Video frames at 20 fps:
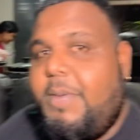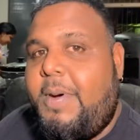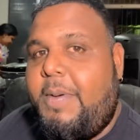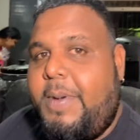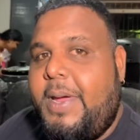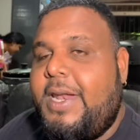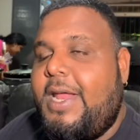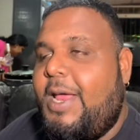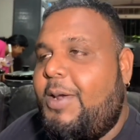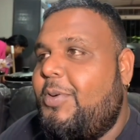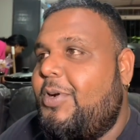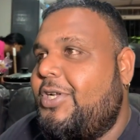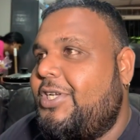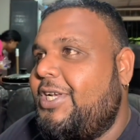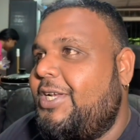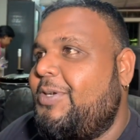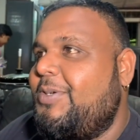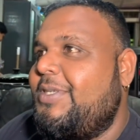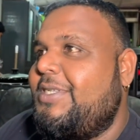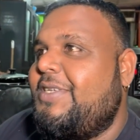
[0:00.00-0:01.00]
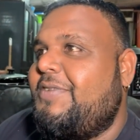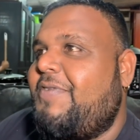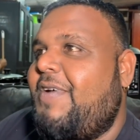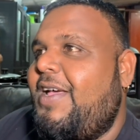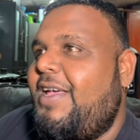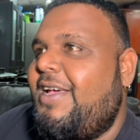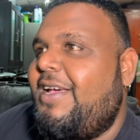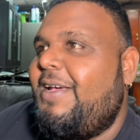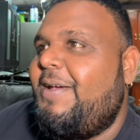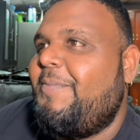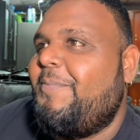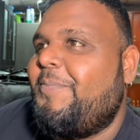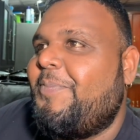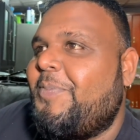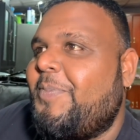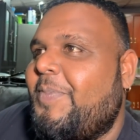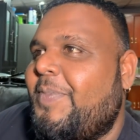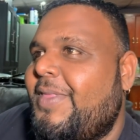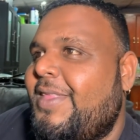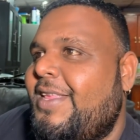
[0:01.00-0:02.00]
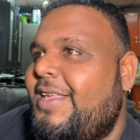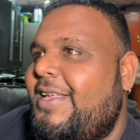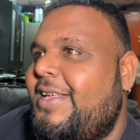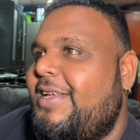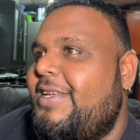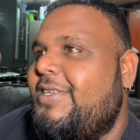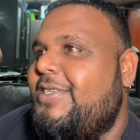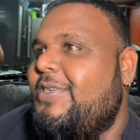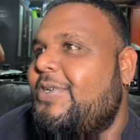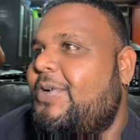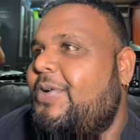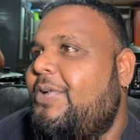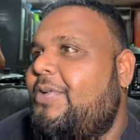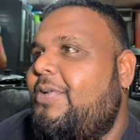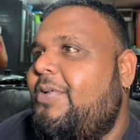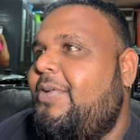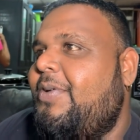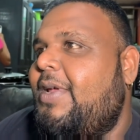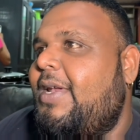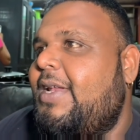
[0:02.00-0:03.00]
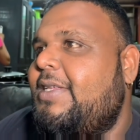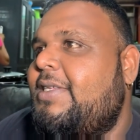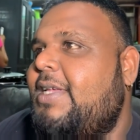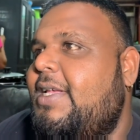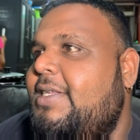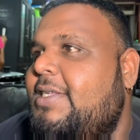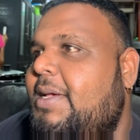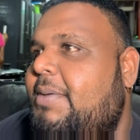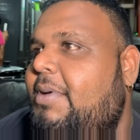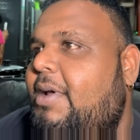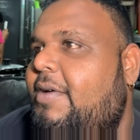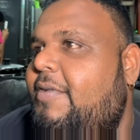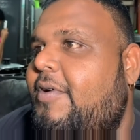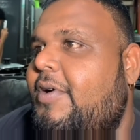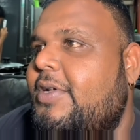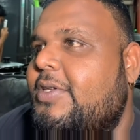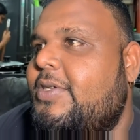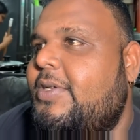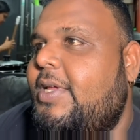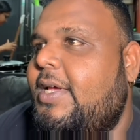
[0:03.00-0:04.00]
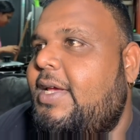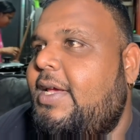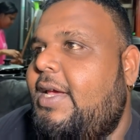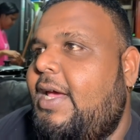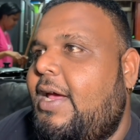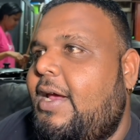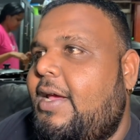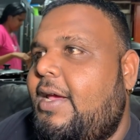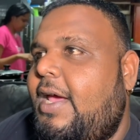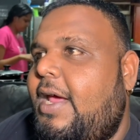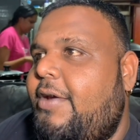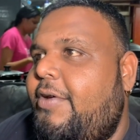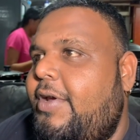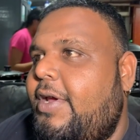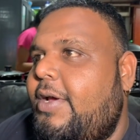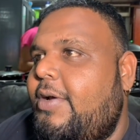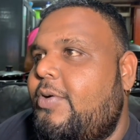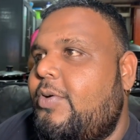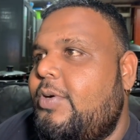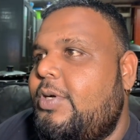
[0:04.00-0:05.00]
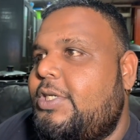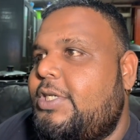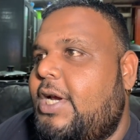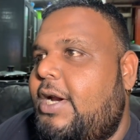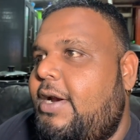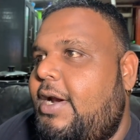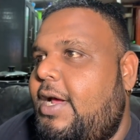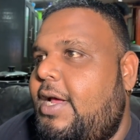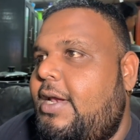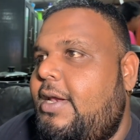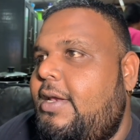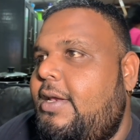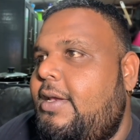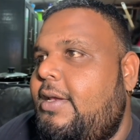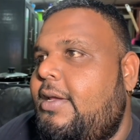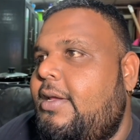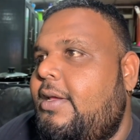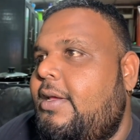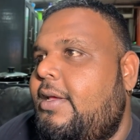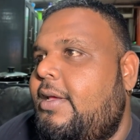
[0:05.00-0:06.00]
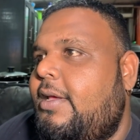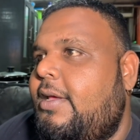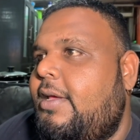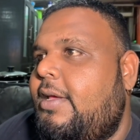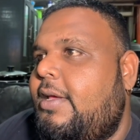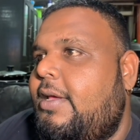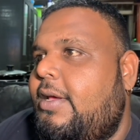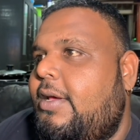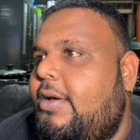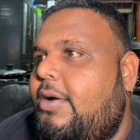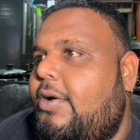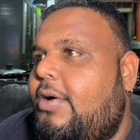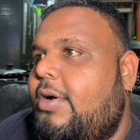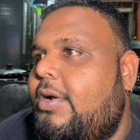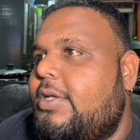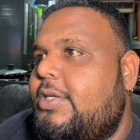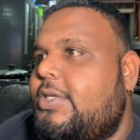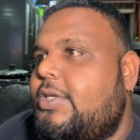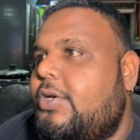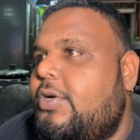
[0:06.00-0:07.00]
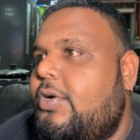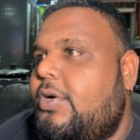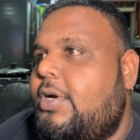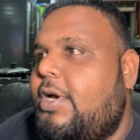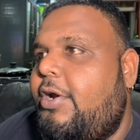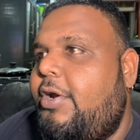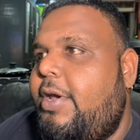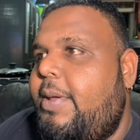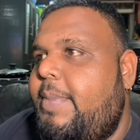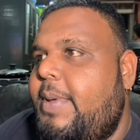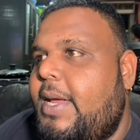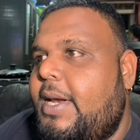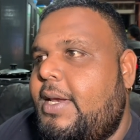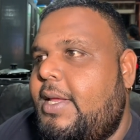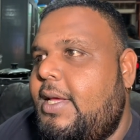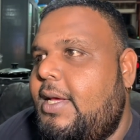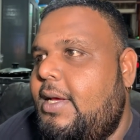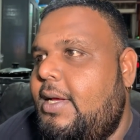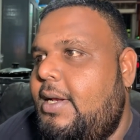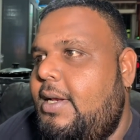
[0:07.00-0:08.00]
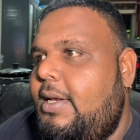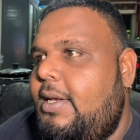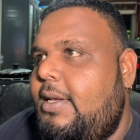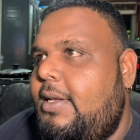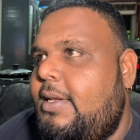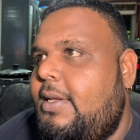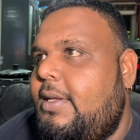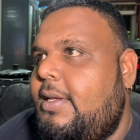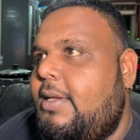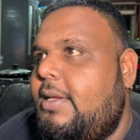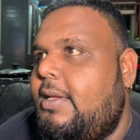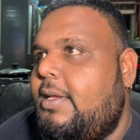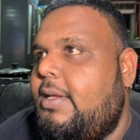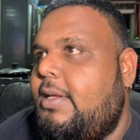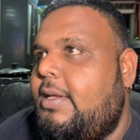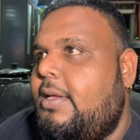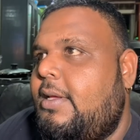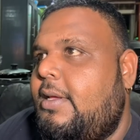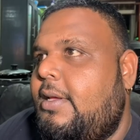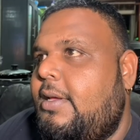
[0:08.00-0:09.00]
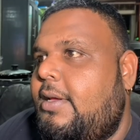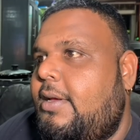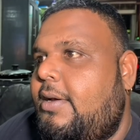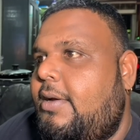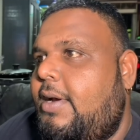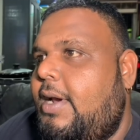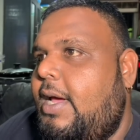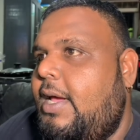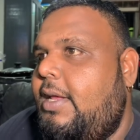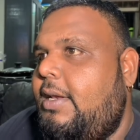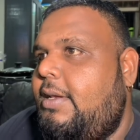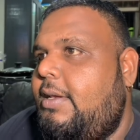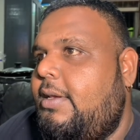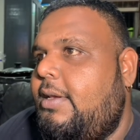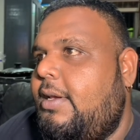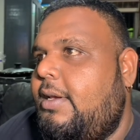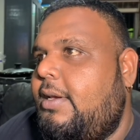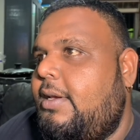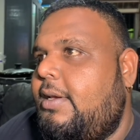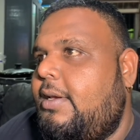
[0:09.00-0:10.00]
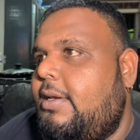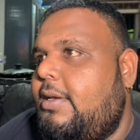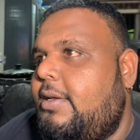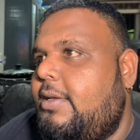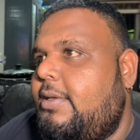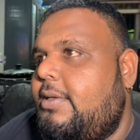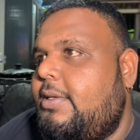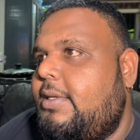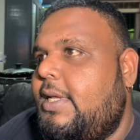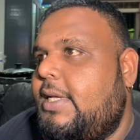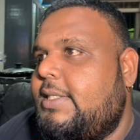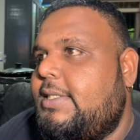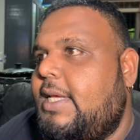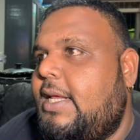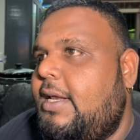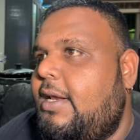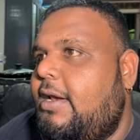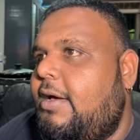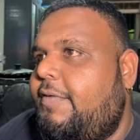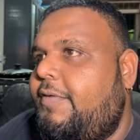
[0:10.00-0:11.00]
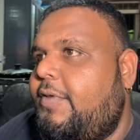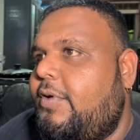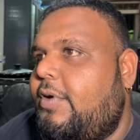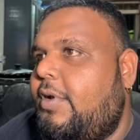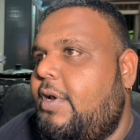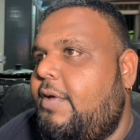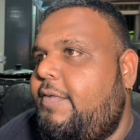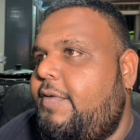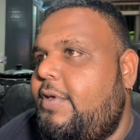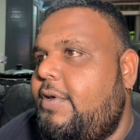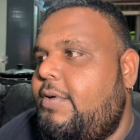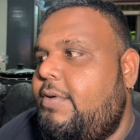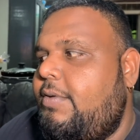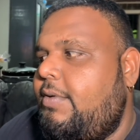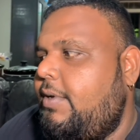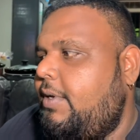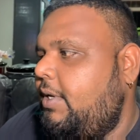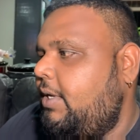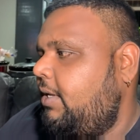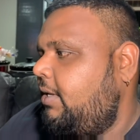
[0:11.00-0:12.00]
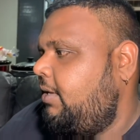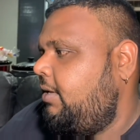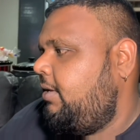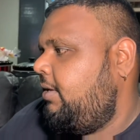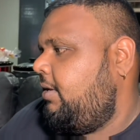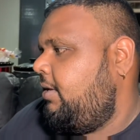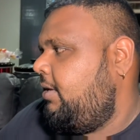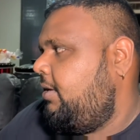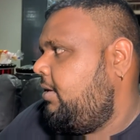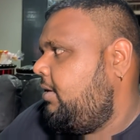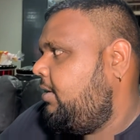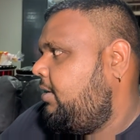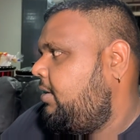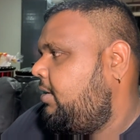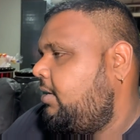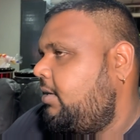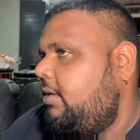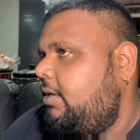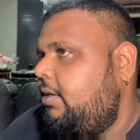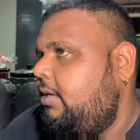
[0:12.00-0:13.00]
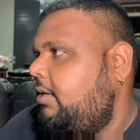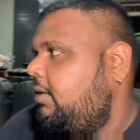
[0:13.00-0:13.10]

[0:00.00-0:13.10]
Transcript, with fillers: mom and dad watch it too, Sophia. So you understand some love also the Kendra Kendrick Gulcharan, also Caribbean Girl, right? That's are sending love to all of you. Caribbean Girl says she